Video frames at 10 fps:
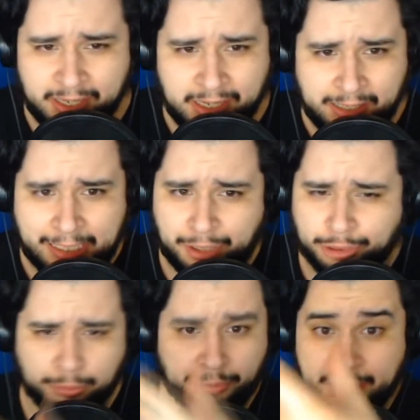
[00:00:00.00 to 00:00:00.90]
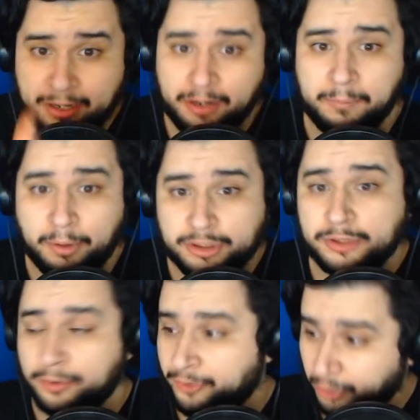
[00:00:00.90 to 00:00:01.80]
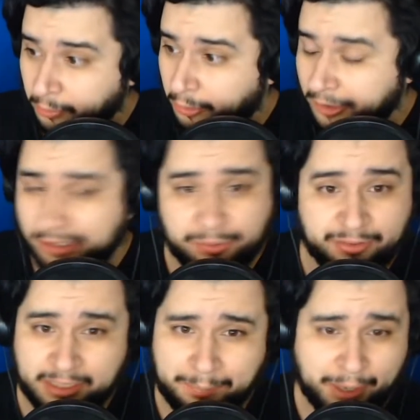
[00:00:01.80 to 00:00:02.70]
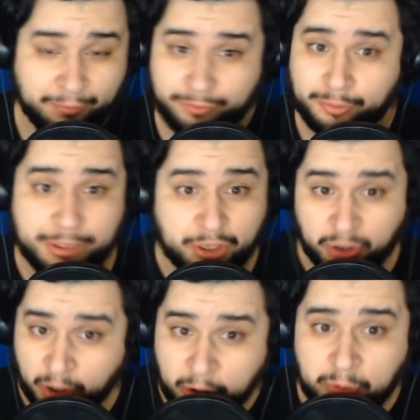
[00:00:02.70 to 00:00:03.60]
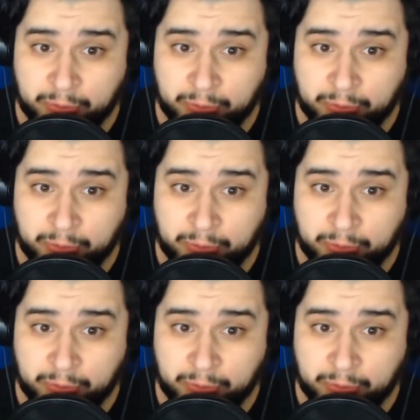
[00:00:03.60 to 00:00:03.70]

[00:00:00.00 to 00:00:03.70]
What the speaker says: like through their emotional turmoil, losing their parents, through your own.